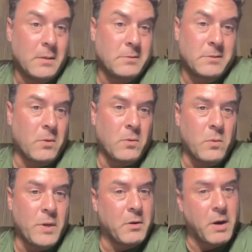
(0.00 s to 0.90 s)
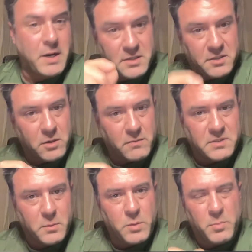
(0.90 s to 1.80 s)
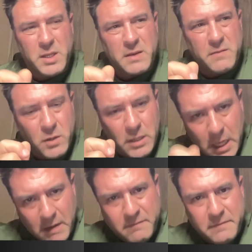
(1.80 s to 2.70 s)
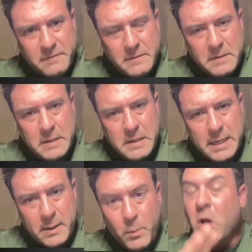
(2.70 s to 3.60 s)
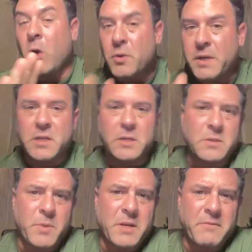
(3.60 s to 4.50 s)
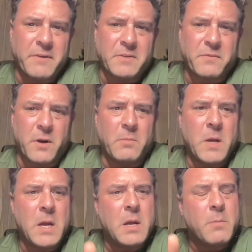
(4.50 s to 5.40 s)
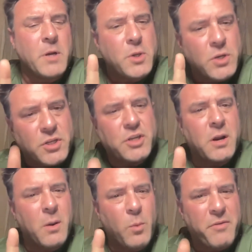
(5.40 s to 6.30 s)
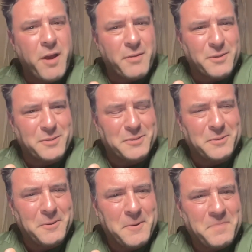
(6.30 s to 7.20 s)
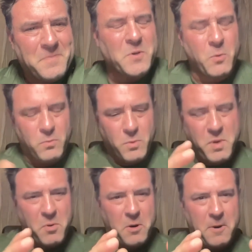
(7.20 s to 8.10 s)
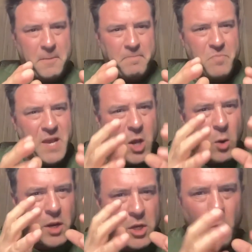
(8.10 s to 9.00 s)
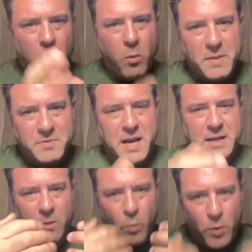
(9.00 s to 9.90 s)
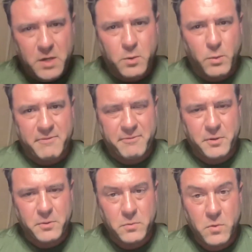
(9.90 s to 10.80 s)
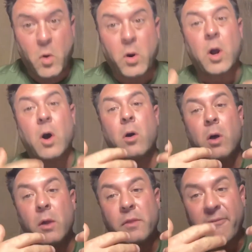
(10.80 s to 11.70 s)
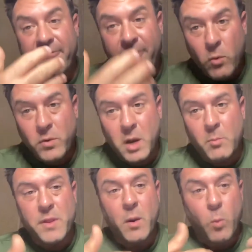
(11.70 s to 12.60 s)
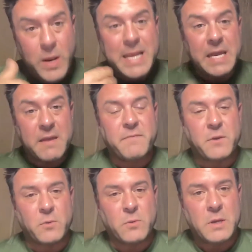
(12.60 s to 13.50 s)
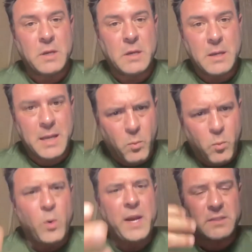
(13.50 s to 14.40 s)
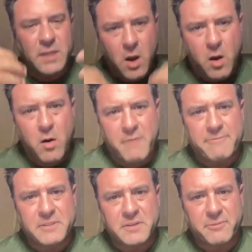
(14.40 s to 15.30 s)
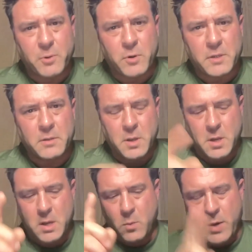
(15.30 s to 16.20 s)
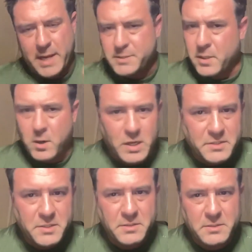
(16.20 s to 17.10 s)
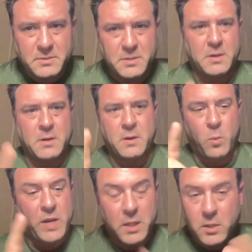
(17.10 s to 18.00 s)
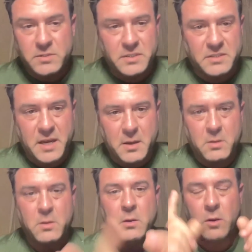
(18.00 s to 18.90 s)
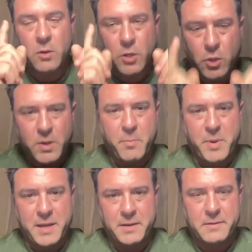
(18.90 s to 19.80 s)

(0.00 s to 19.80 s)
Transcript: So we created a service that we believe you'll love, and we know you'll get tons of benefits from, but you can share it with others. So remember, they go to your website that we create for you or call the phone number that we give you. It rings in our office in Florida. We answer their questions. We close the sale. You get paid.